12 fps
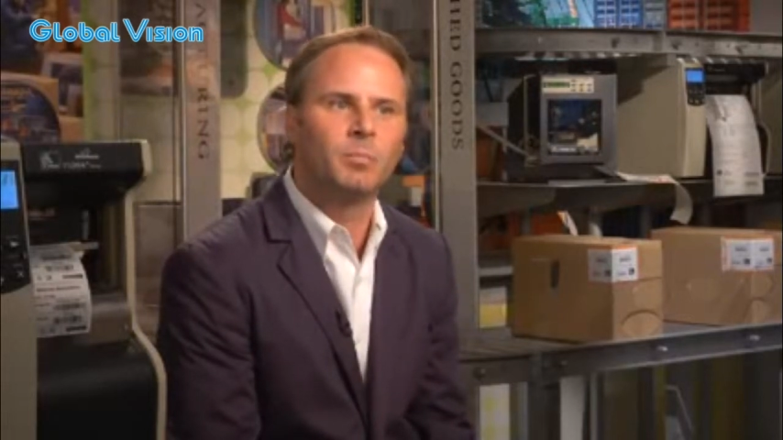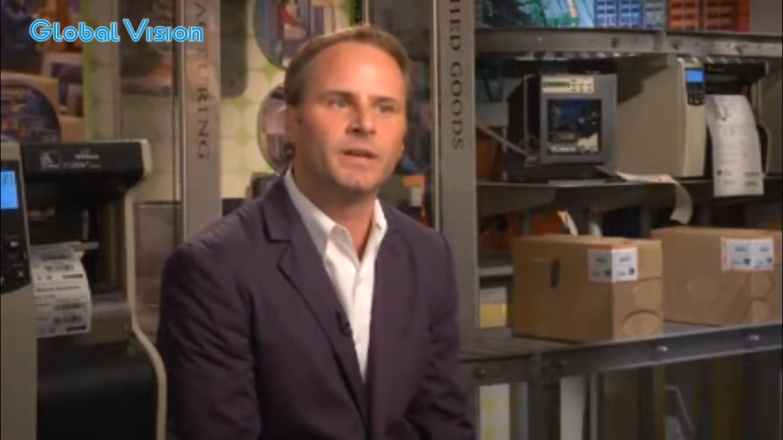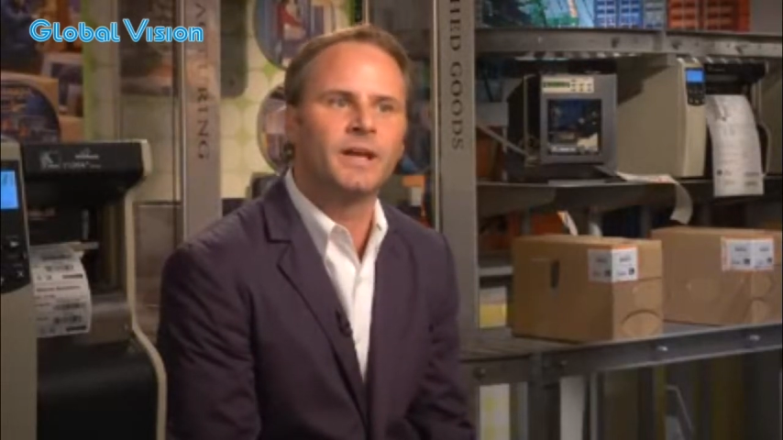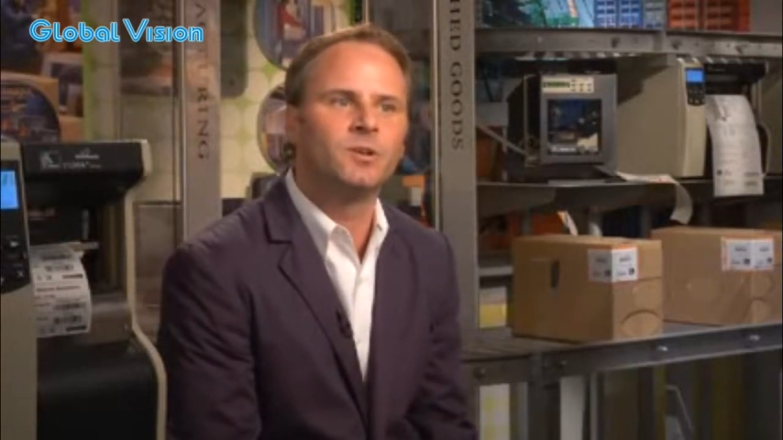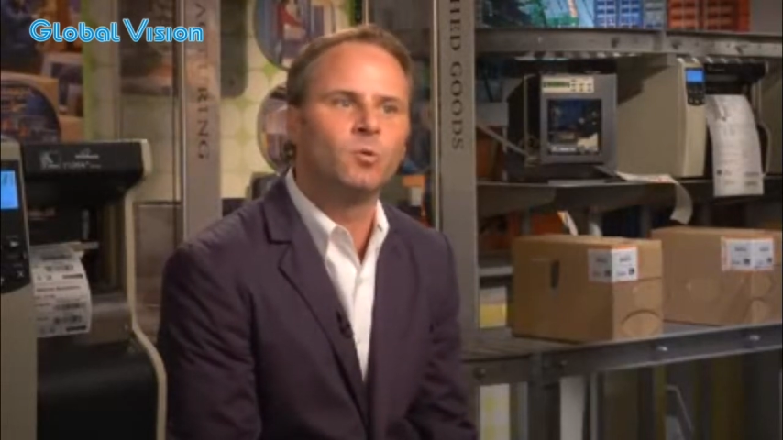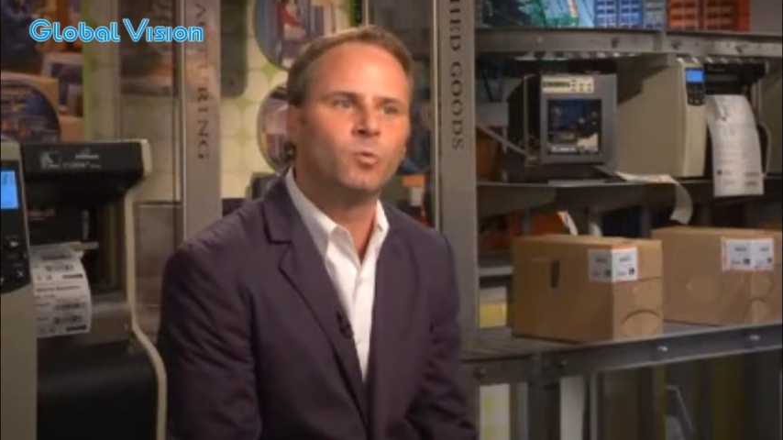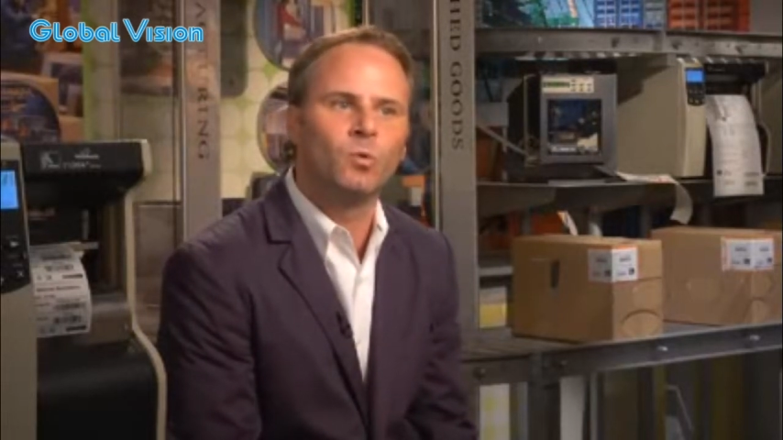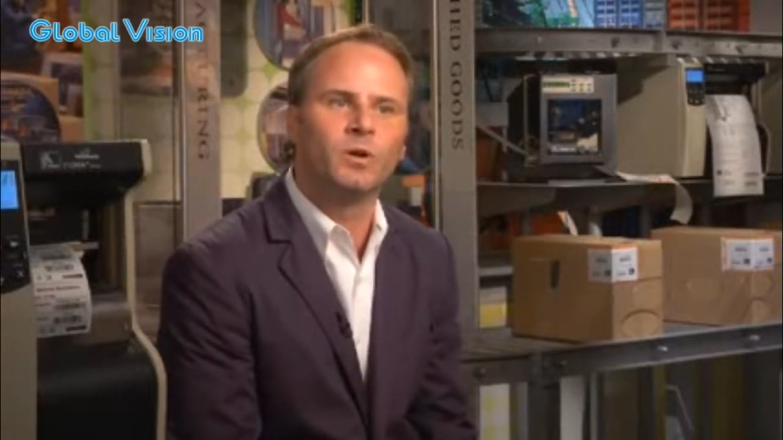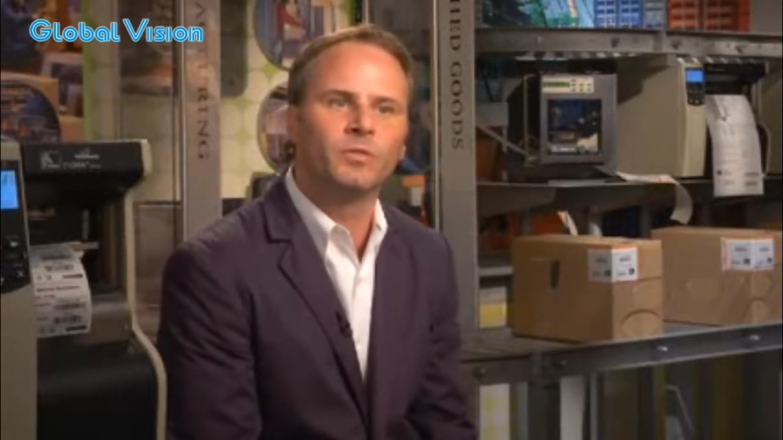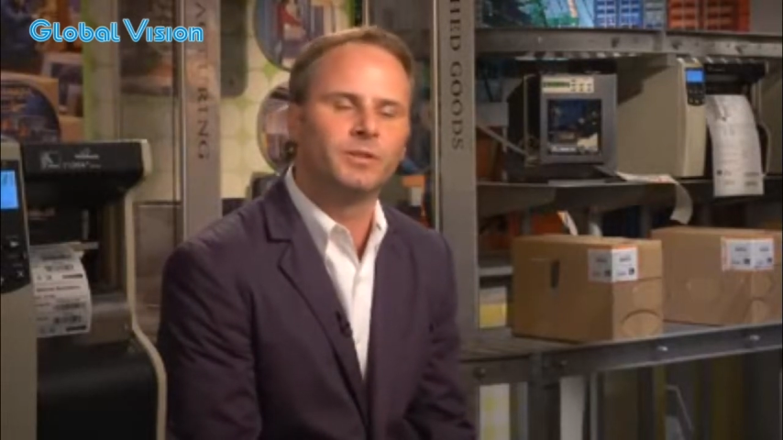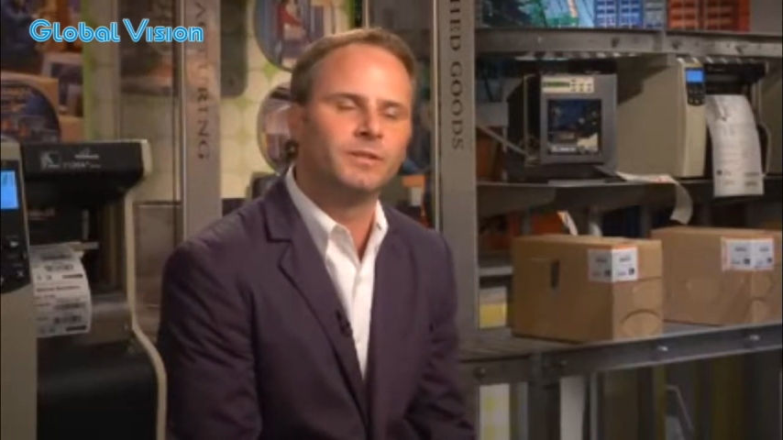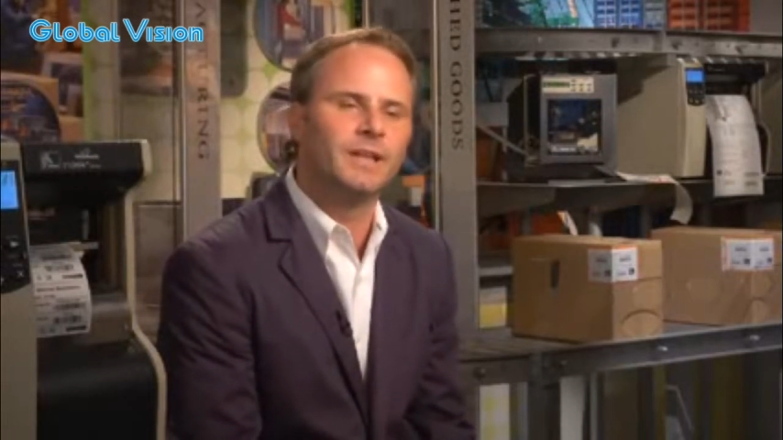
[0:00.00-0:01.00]
but I don't
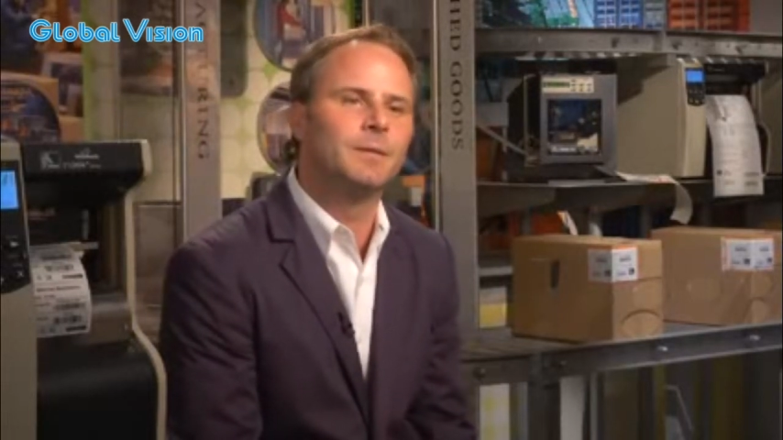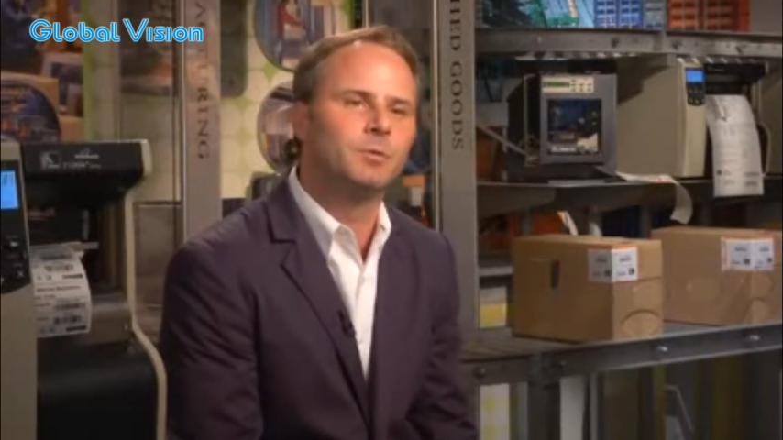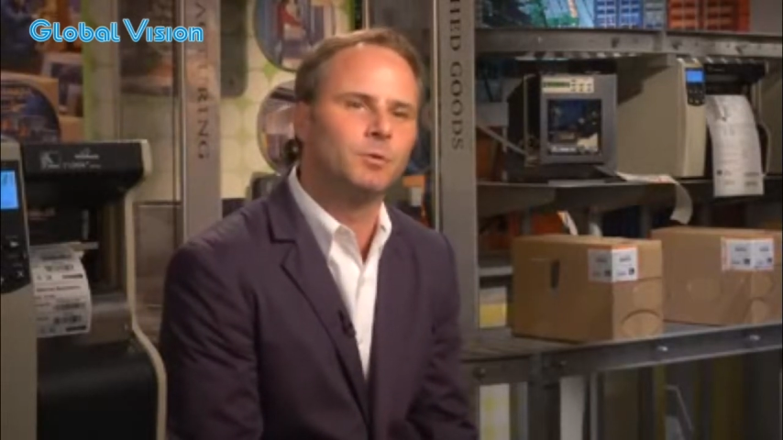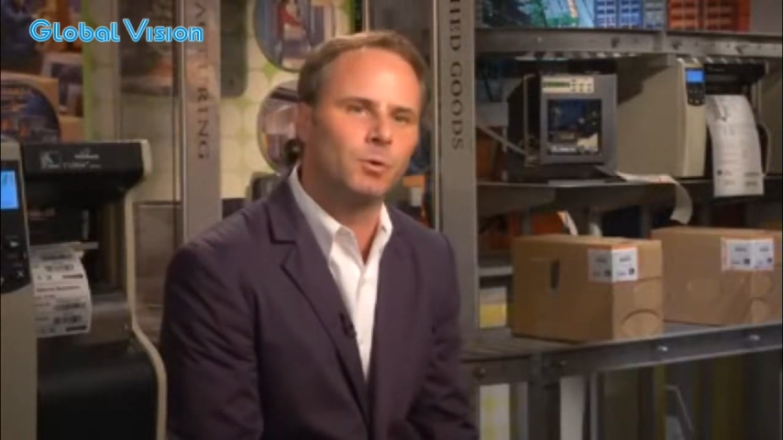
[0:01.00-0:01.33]
want the labor